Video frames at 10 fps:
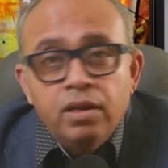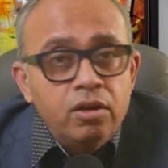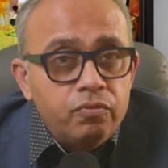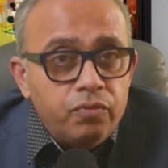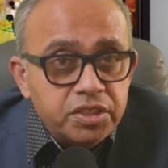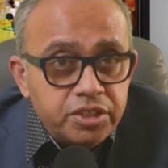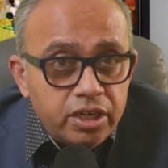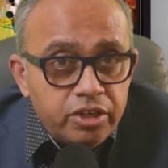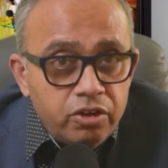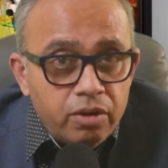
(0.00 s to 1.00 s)
Functional
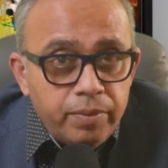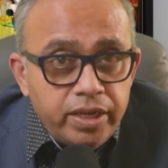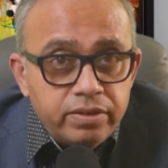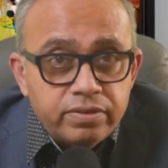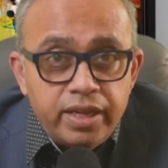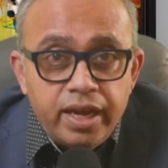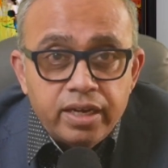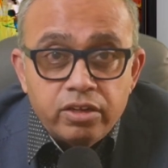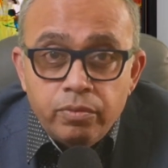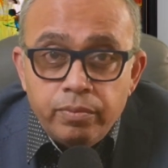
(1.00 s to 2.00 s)
cure means
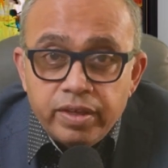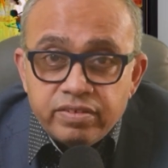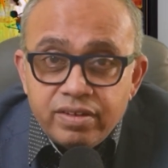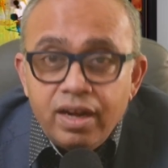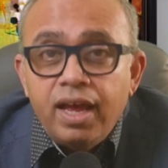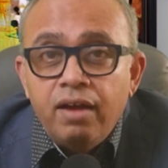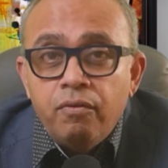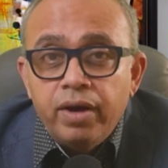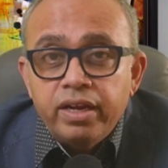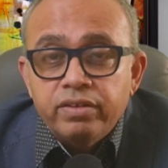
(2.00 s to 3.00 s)
that you may still have
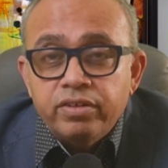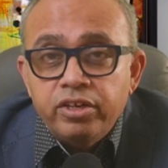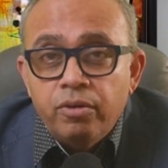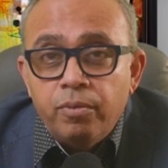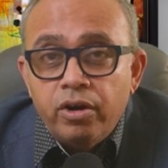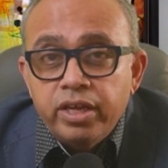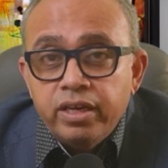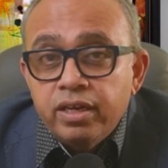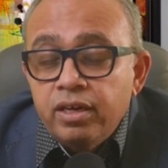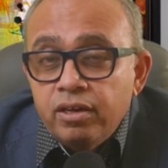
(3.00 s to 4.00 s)
virus in your body,
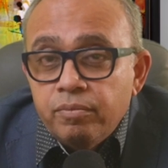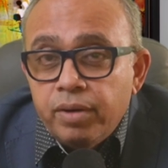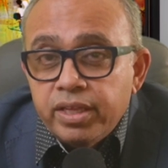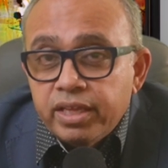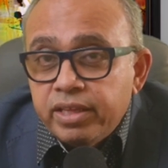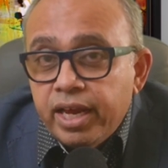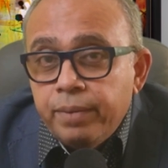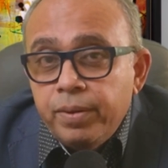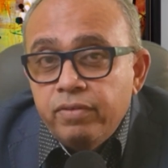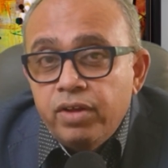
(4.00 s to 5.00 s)
but the
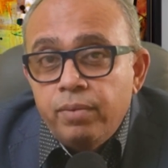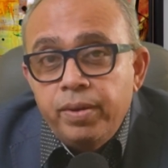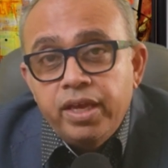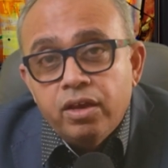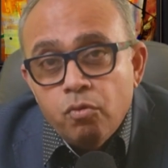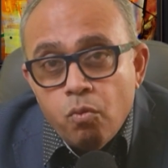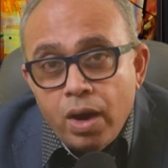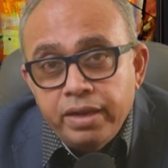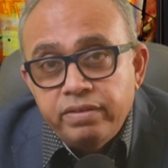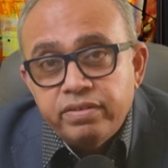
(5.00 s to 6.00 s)
therapy will be
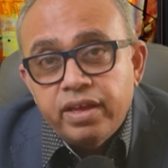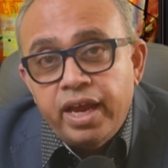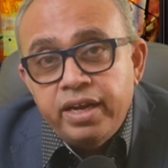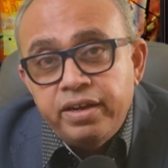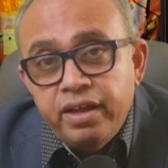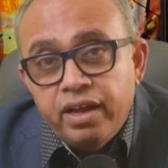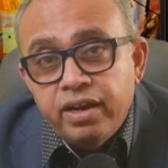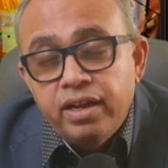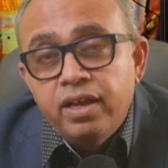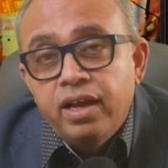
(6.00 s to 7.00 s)
once and
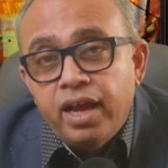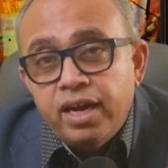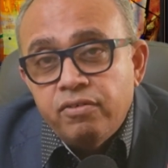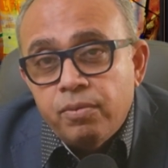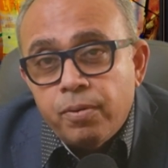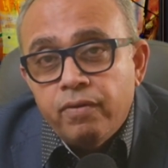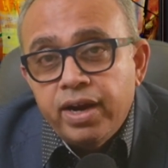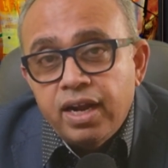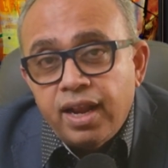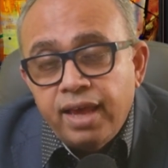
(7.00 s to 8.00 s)
done and will
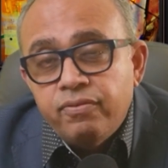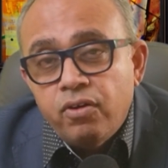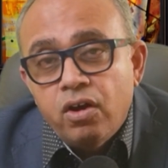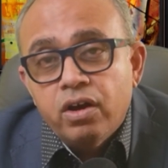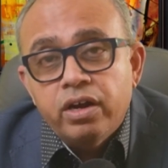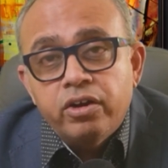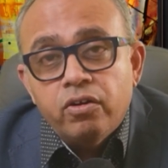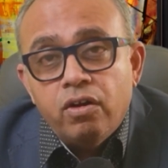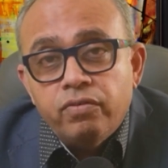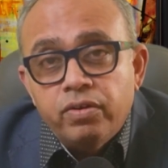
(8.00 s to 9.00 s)
provide lifelong
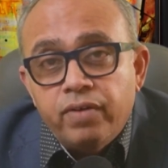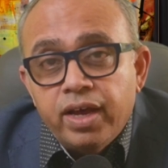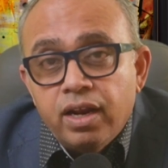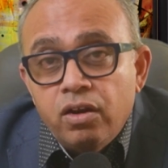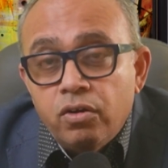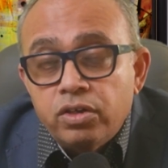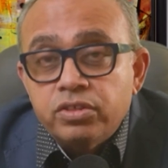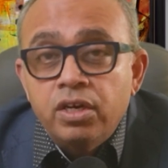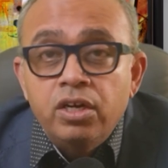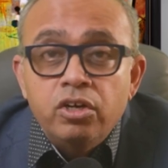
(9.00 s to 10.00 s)
control of the viral loads
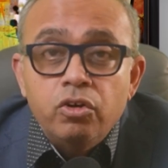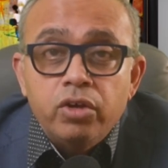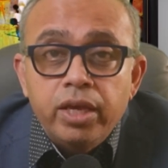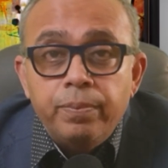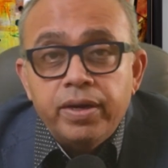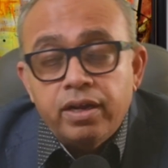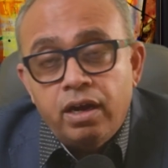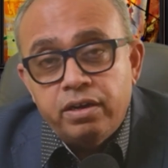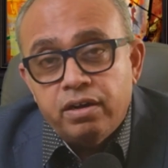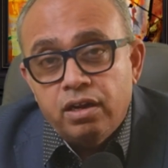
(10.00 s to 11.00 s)
to keep it
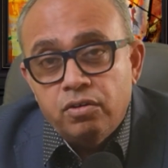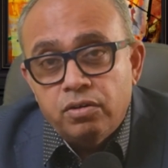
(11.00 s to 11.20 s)
ultra low.